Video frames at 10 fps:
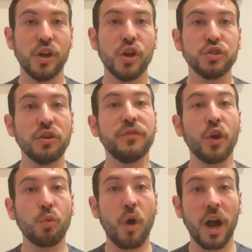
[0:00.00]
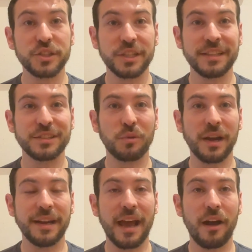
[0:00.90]
So if you're watching this right
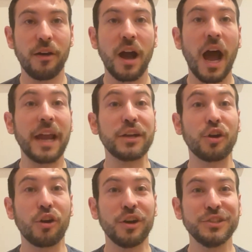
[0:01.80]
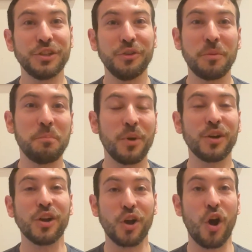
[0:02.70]
now, I encourage you to book a
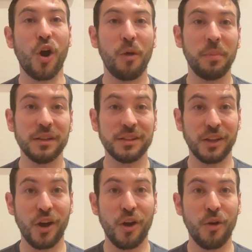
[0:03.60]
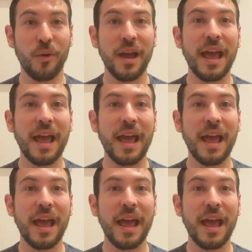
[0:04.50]
call below,